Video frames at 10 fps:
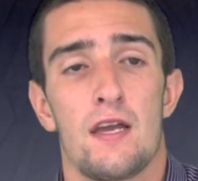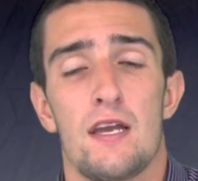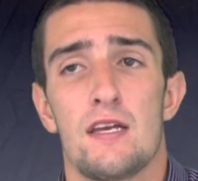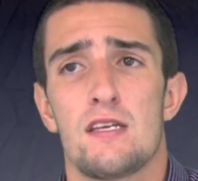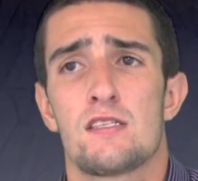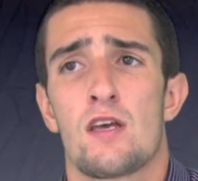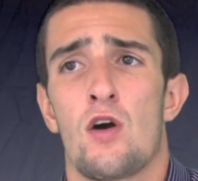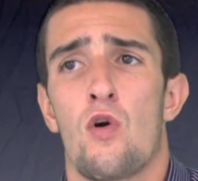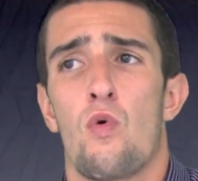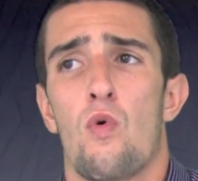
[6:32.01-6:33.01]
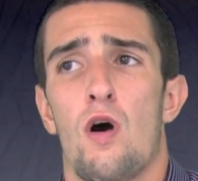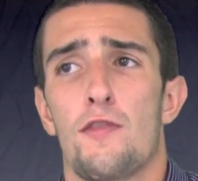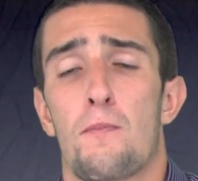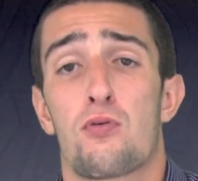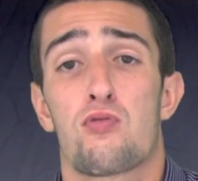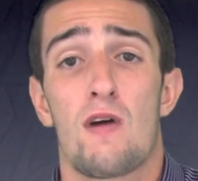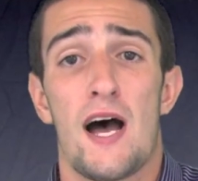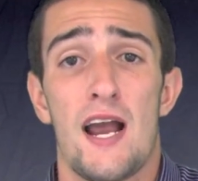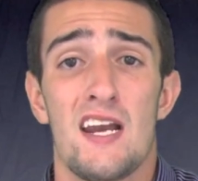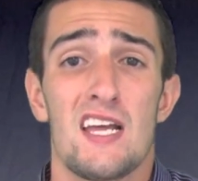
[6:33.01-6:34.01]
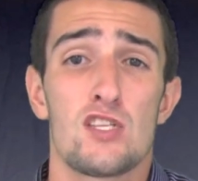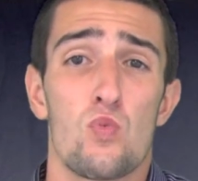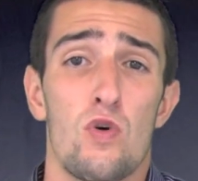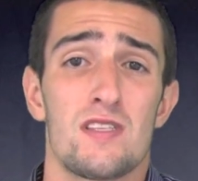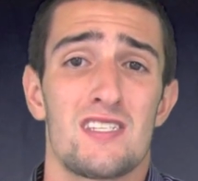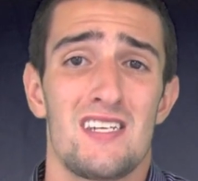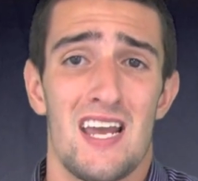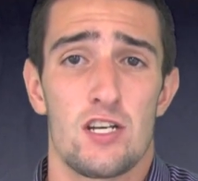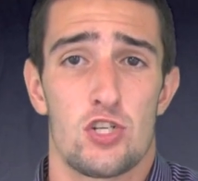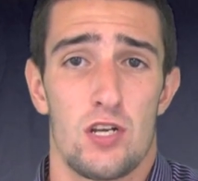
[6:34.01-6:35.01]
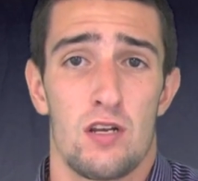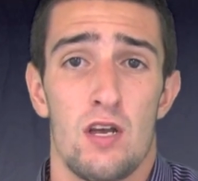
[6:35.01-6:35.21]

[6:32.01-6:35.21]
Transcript: is the pride in one's nation.